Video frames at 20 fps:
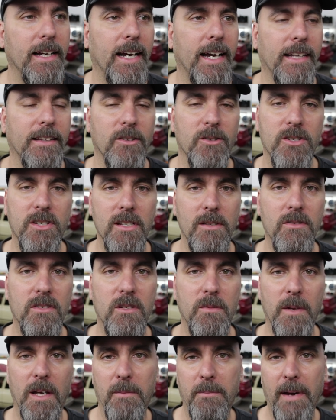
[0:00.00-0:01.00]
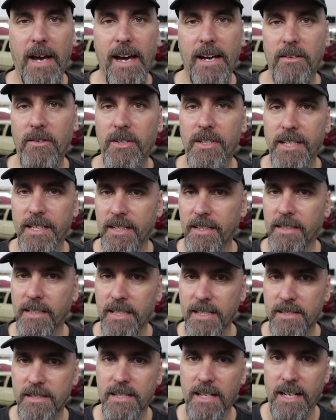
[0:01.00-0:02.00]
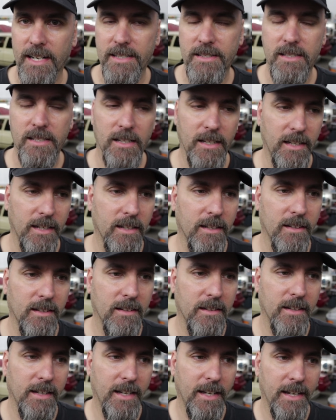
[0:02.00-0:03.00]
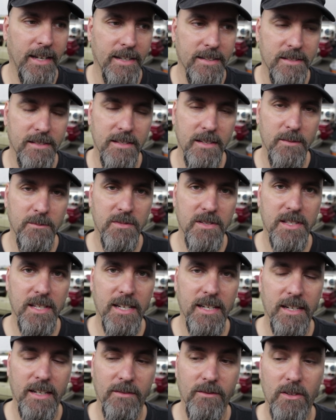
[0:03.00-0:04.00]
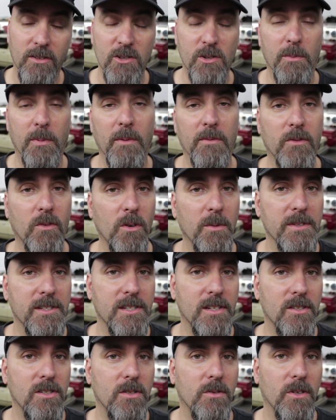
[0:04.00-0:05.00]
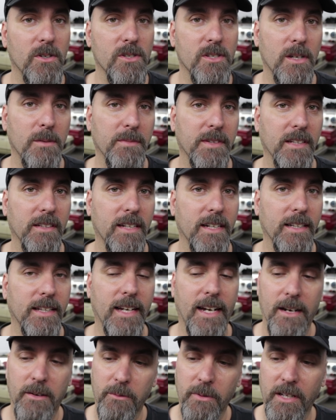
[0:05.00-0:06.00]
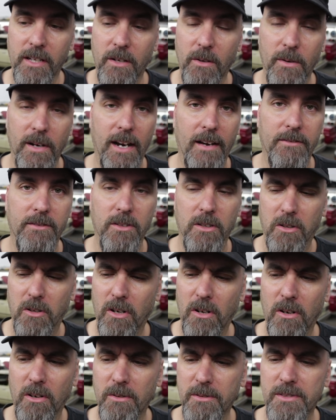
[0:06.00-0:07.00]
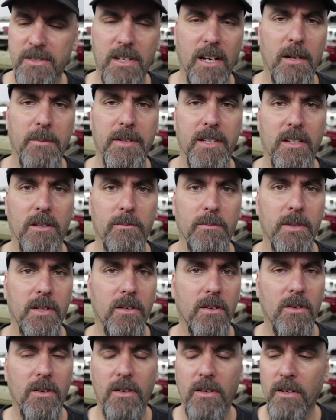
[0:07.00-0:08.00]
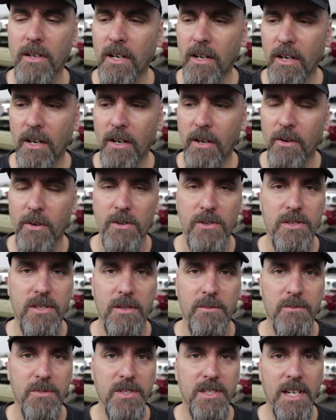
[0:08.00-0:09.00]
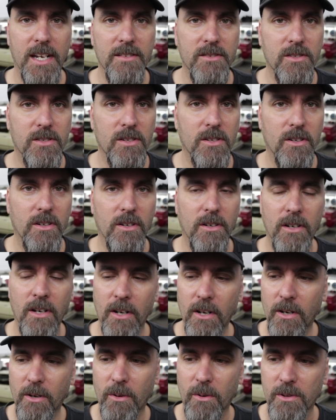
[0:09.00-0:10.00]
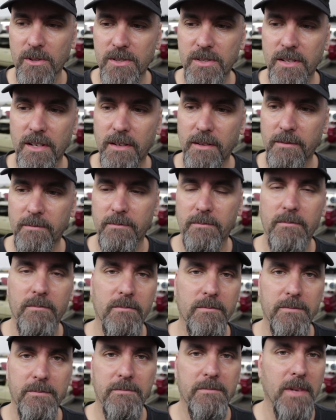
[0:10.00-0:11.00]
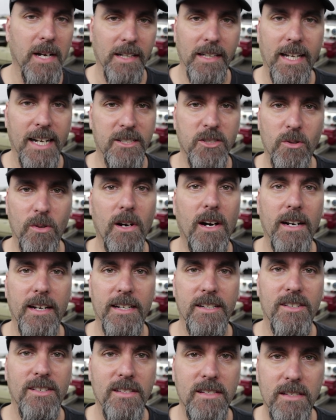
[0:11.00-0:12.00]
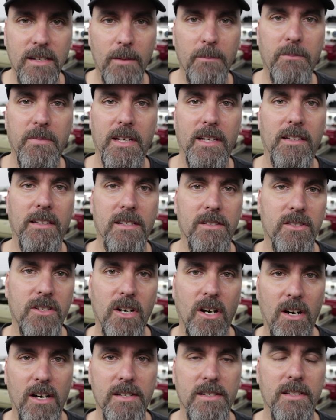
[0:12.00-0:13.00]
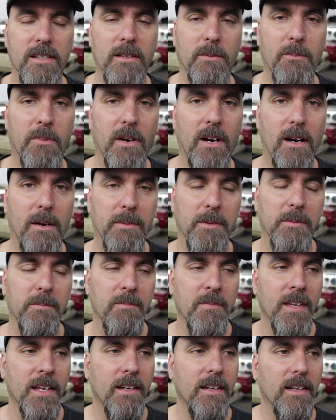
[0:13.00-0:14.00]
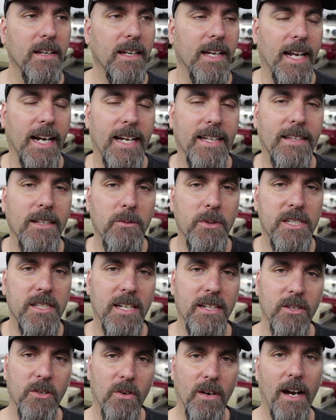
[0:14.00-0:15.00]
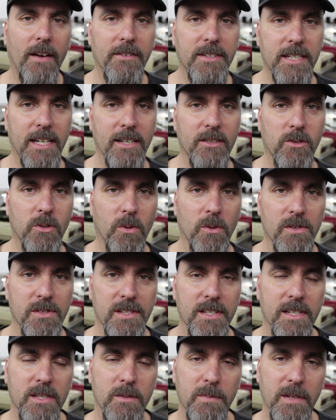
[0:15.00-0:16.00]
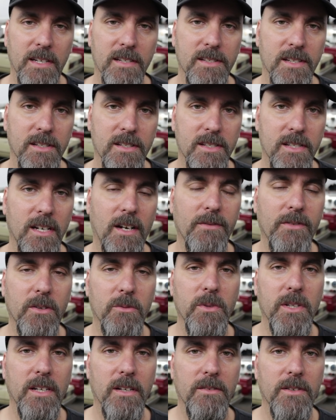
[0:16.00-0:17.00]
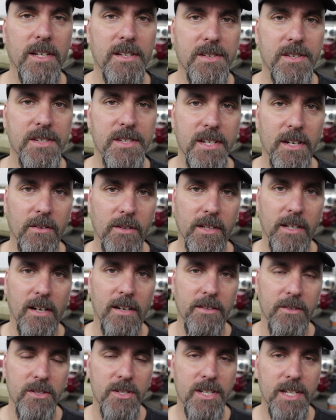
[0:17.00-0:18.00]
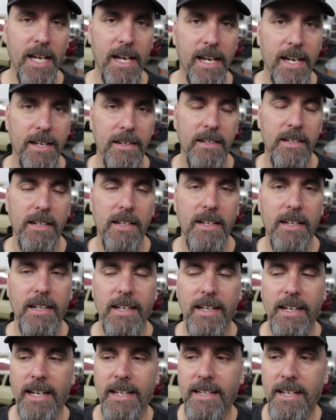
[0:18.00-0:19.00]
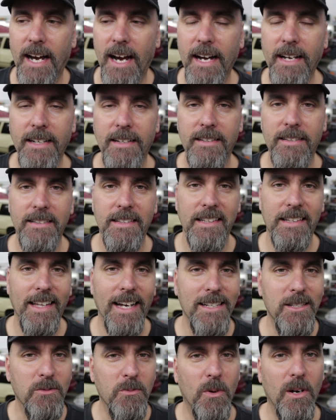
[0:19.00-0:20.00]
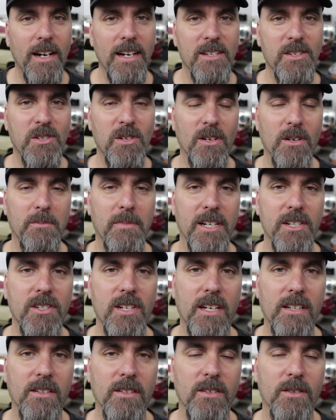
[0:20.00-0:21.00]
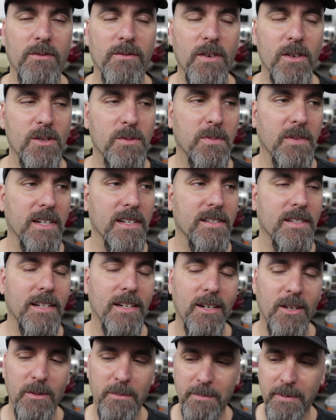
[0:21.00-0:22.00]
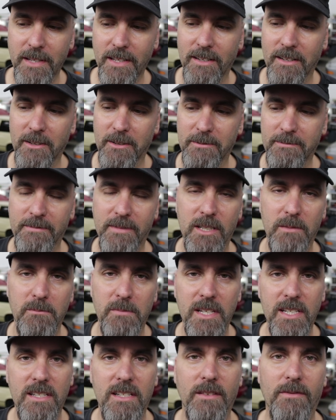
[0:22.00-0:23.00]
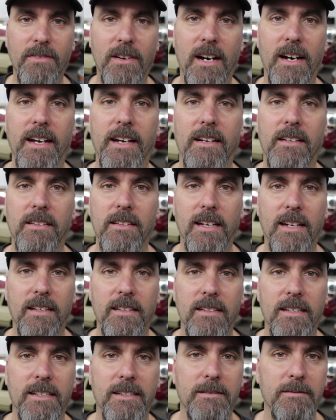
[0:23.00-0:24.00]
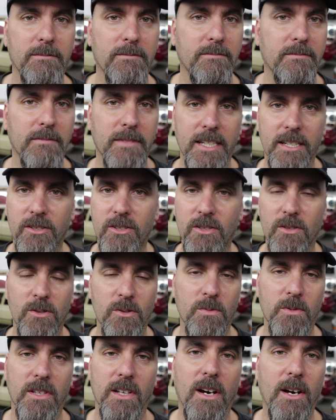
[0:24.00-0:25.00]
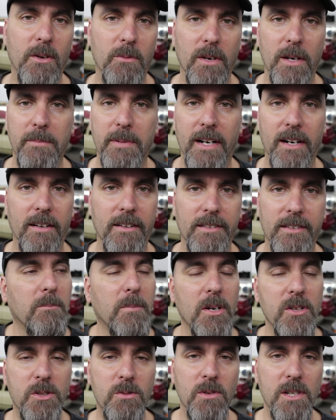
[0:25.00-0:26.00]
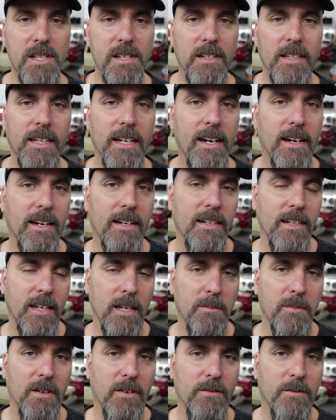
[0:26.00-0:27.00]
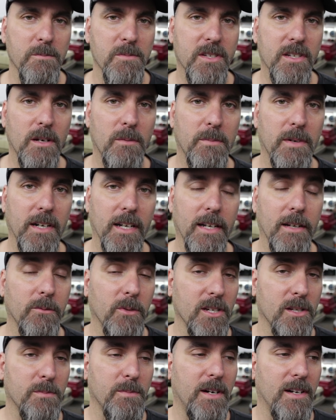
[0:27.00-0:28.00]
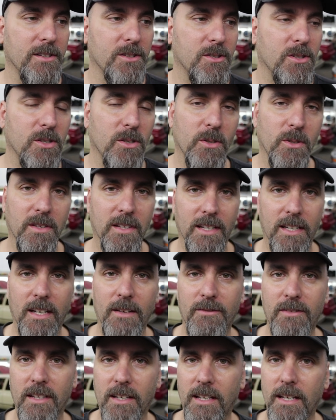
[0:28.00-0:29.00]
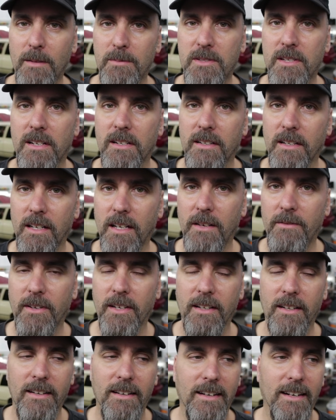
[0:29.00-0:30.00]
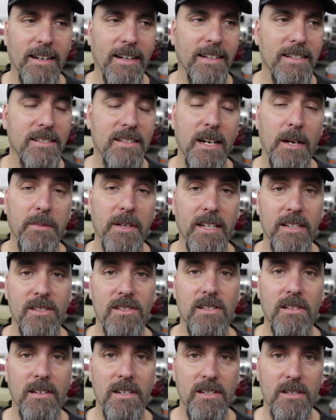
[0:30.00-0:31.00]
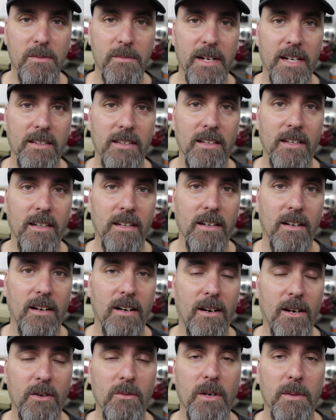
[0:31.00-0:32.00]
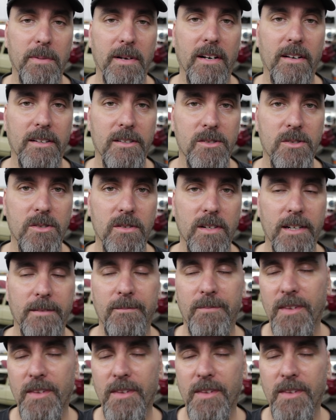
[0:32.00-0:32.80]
And there seems to be a pattern that at least I see. It seems that if there's a performance issue or something like that, we go after, oh, it's gotta be the computer or some sensor or some electronic something that's causing the problem. And I think we tend to gravitate towards this because it's stuff that we don't necessarily understand. And kinda, that's why I started my channel in the first place, to help, you know, demystify a lot of the issues with auto repair. And most recently, I got an email from somebody in response to the gift that keeps on giving. It's time to get serious about the auto repair industry.